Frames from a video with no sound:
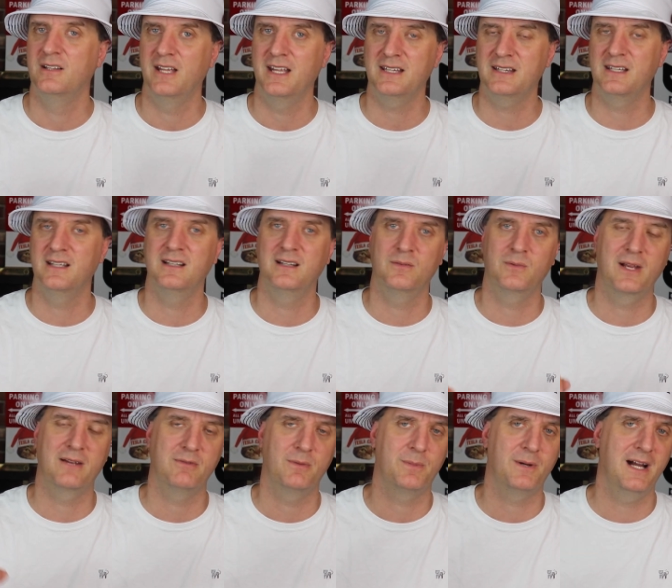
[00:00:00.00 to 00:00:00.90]
hit
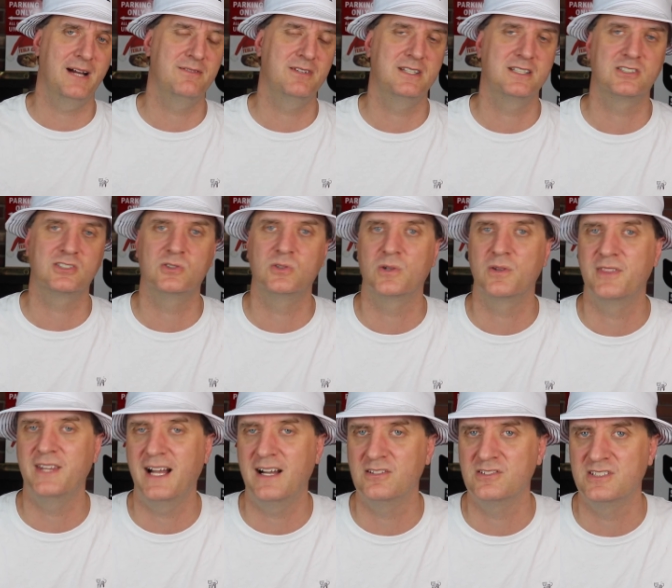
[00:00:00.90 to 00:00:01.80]
we have a private
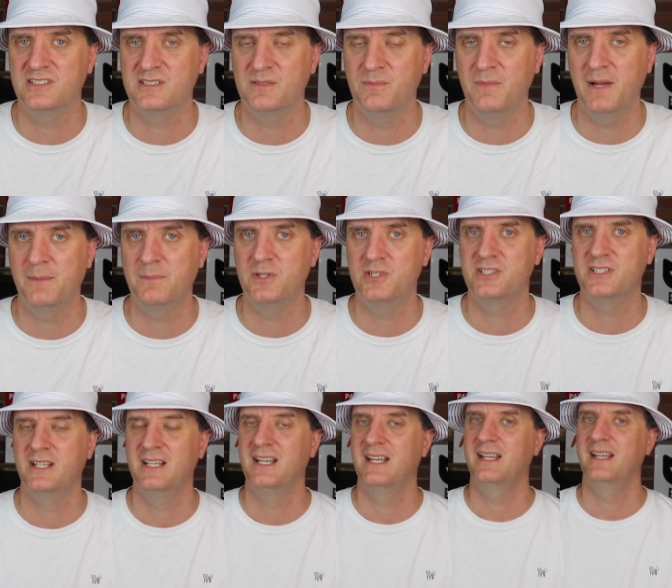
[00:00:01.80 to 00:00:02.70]
Discord, thousands of
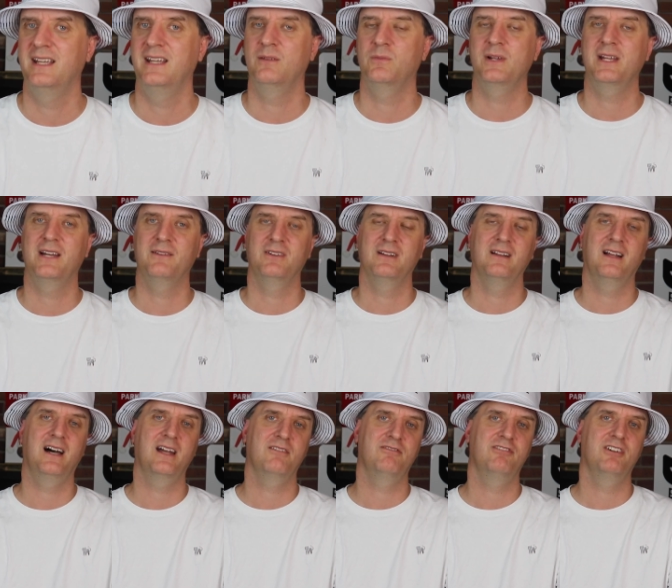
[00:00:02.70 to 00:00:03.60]
members, and we have a
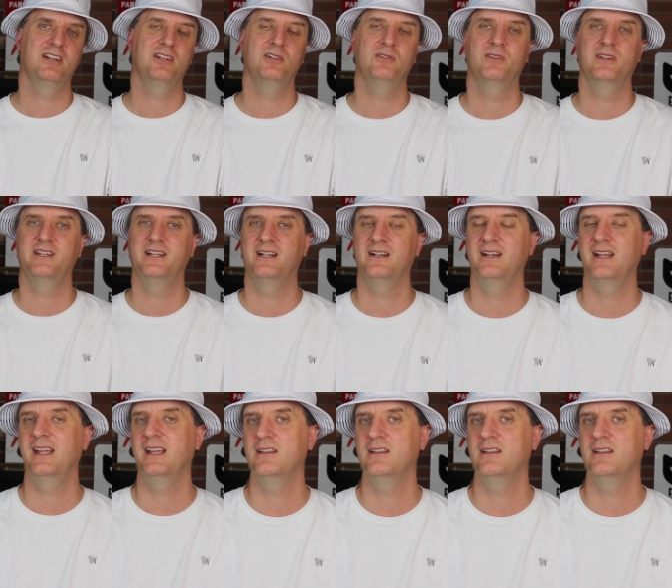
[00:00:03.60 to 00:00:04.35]
lot of fun over there.